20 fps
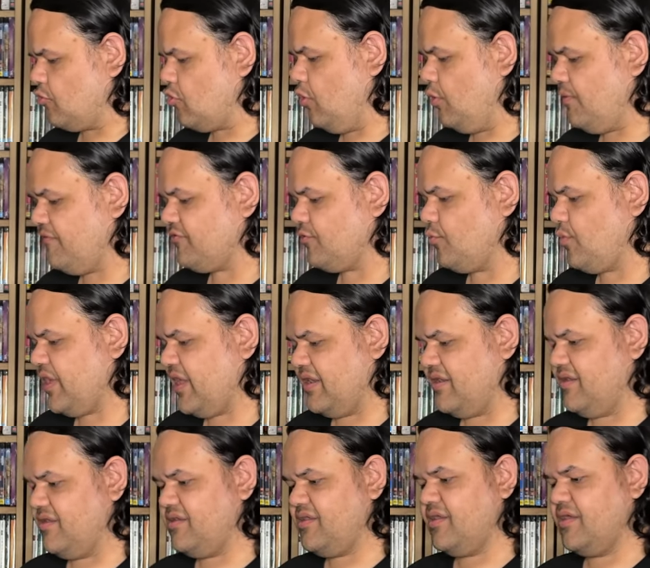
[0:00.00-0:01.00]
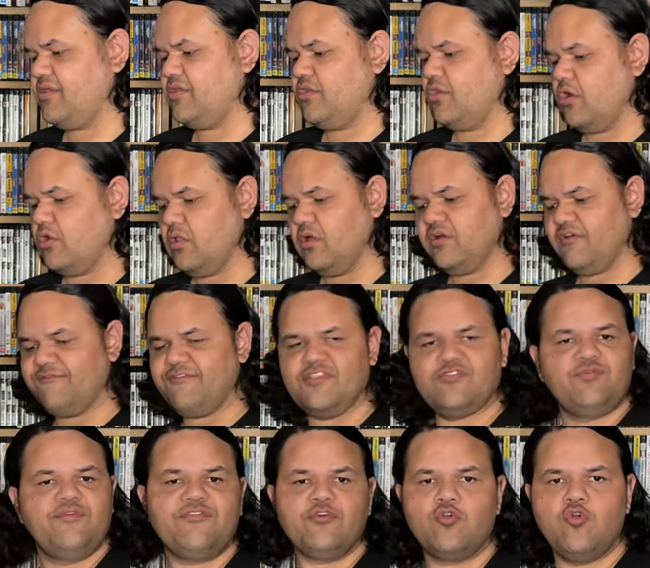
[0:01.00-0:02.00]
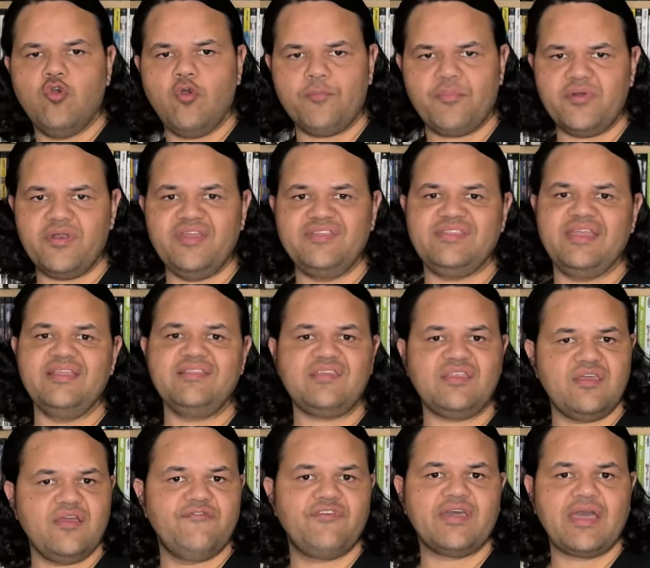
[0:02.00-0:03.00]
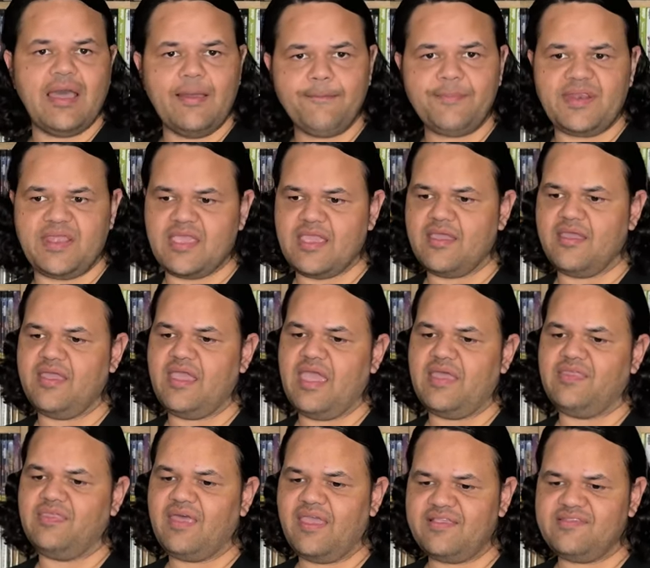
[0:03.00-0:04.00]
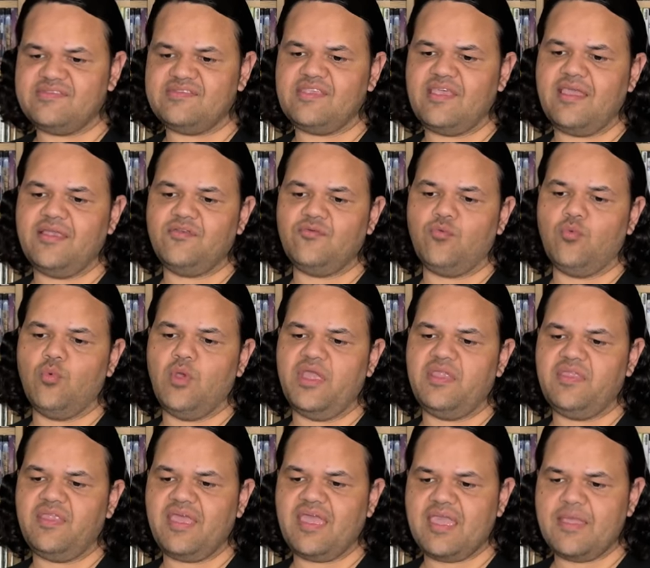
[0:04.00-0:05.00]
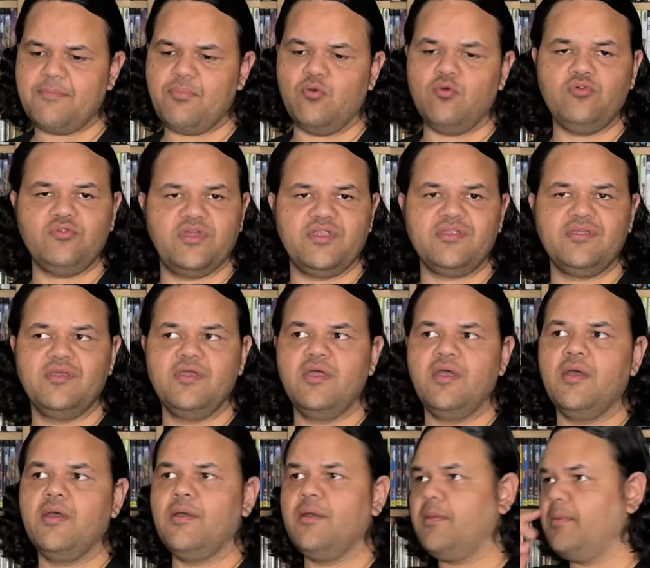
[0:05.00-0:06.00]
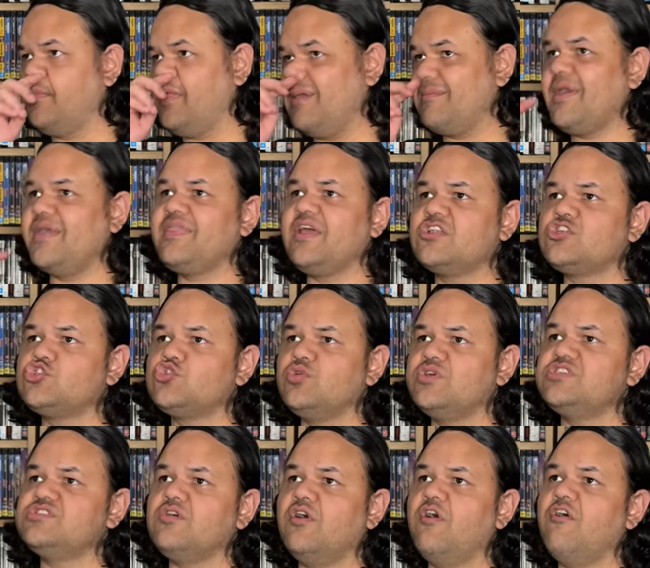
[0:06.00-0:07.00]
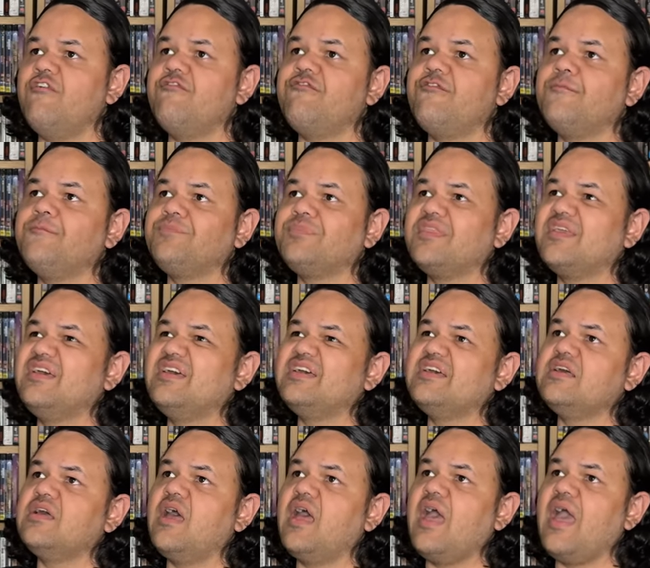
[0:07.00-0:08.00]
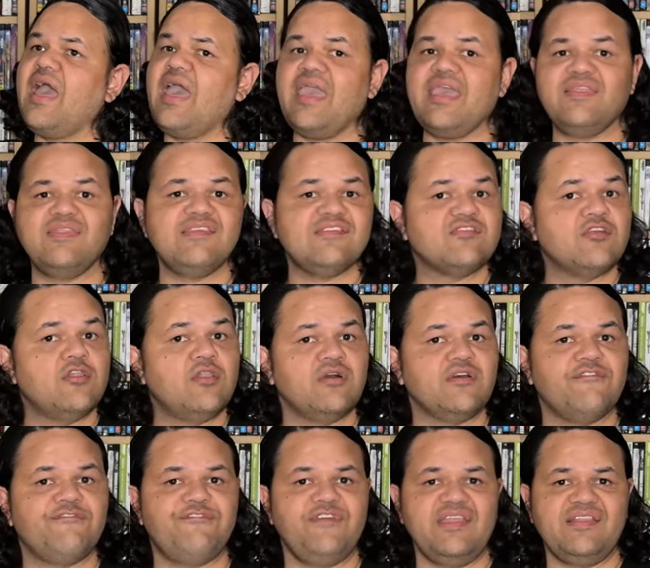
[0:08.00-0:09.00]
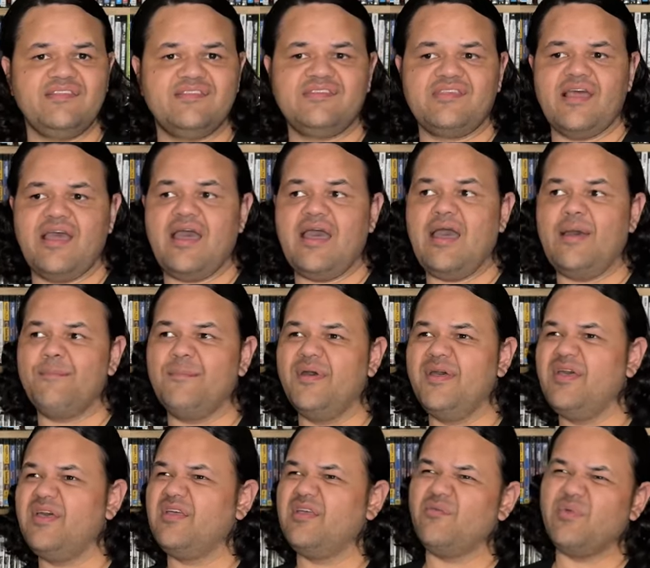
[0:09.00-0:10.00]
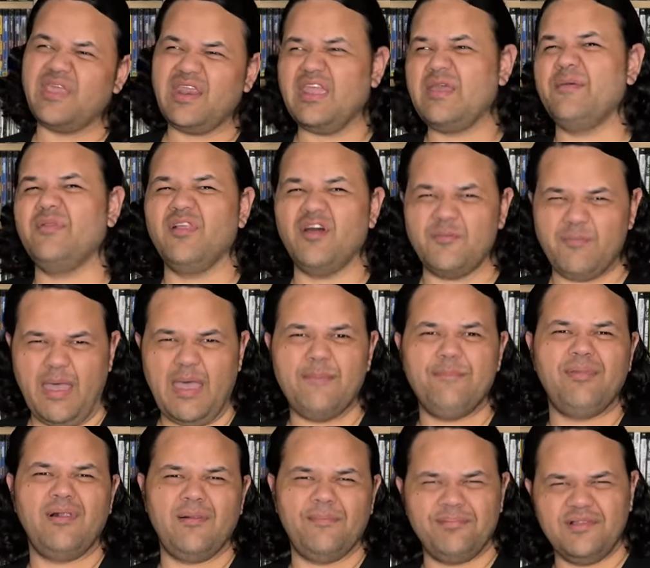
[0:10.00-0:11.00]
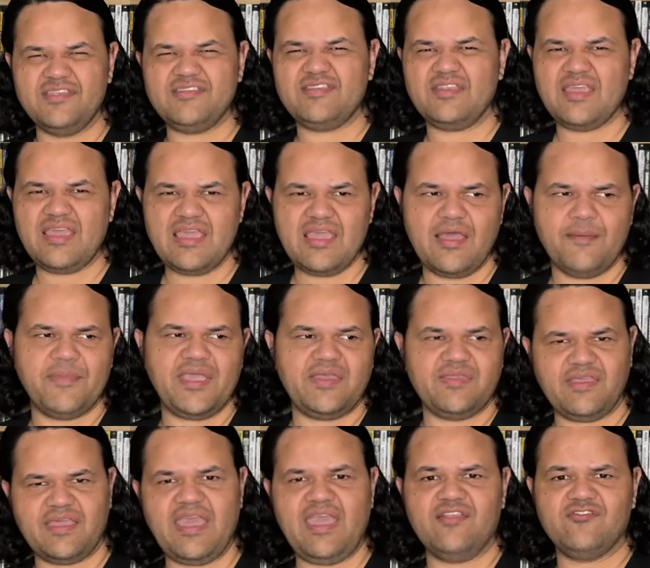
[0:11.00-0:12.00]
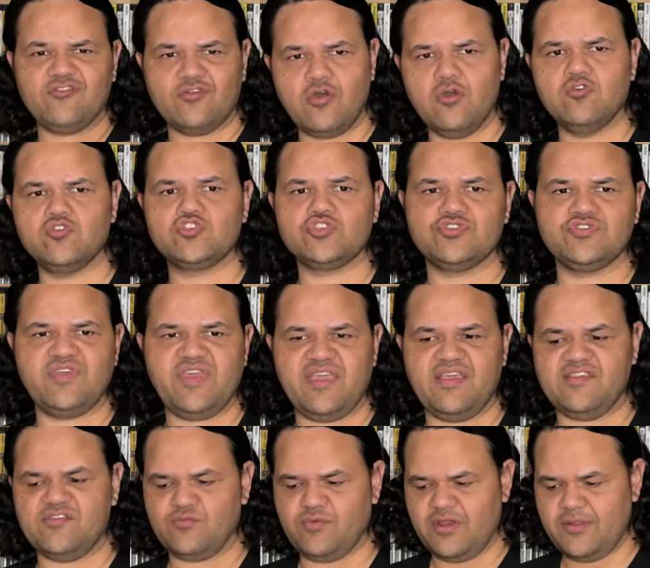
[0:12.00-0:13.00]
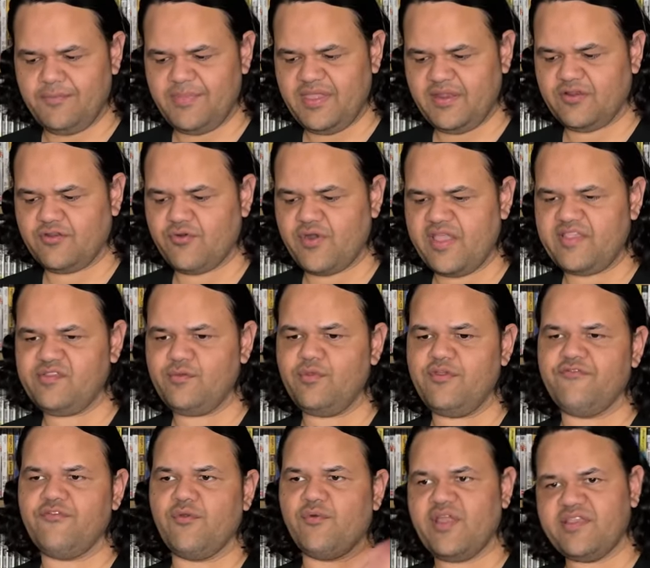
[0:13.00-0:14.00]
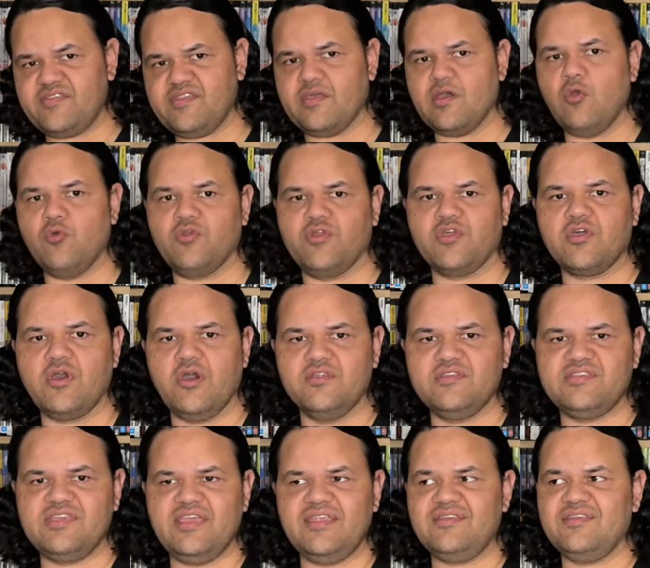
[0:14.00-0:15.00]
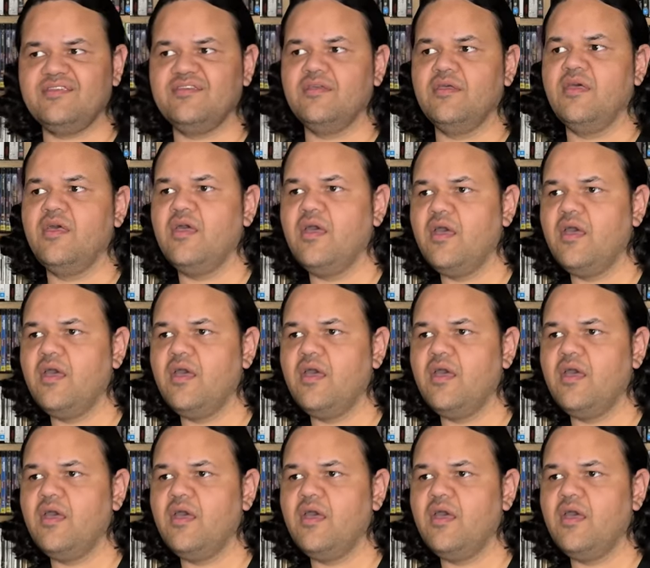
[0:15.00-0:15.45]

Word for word: Gone with the Wind no longer fits with the corporate identity of a company, and they said when they pulled it, they made that choice of, hey, this no longer fits, um, we're getting a lot of bad publicity, I mean, the cancel culture things went a bit crazy with erasing older content.